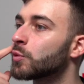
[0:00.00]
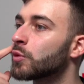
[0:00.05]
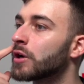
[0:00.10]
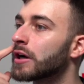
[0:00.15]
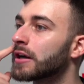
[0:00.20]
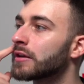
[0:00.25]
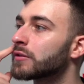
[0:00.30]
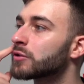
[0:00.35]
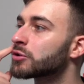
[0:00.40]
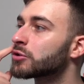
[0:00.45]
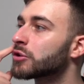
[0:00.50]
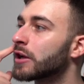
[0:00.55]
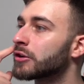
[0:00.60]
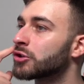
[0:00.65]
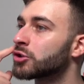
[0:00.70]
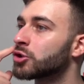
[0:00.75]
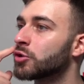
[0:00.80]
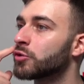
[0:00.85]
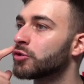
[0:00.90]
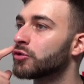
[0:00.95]
else should I
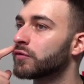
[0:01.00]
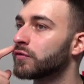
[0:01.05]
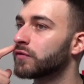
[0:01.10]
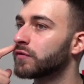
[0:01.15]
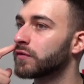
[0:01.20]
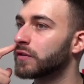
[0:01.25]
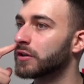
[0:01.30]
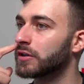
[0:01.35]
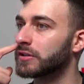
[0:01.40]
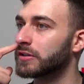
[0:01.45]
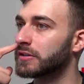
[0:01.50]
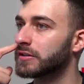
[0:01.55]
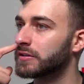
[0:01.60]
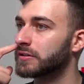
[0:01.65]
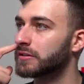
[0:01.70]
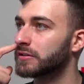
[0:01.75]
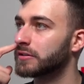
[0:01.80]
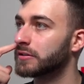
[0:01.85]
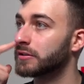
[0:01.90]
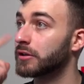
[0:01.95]
show you
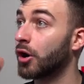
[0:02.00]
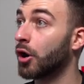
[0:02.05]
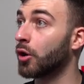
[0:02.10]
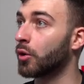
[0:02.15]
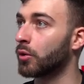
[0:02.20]
first? Oh,